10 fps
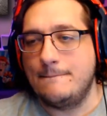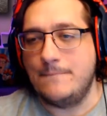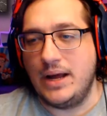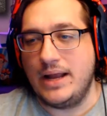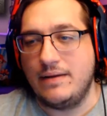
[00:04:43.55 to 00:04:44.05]

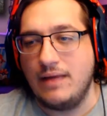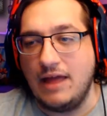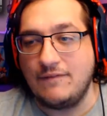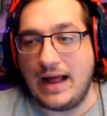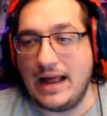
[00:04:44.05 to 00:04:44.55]
But
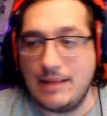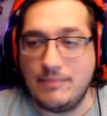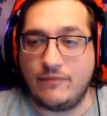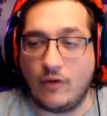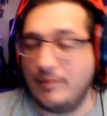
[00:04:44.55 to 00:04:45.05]
if I'm
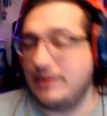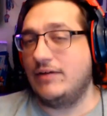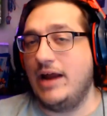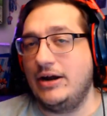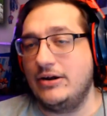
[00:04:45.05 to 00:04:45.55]
farming
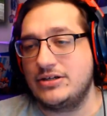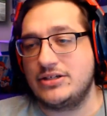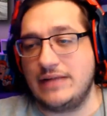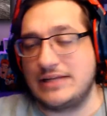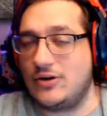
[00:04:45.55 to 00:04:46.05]
raiders,
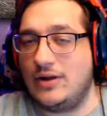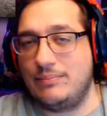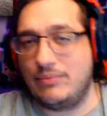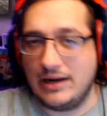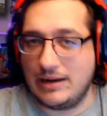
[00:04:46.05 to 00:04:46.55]
that's all I bring.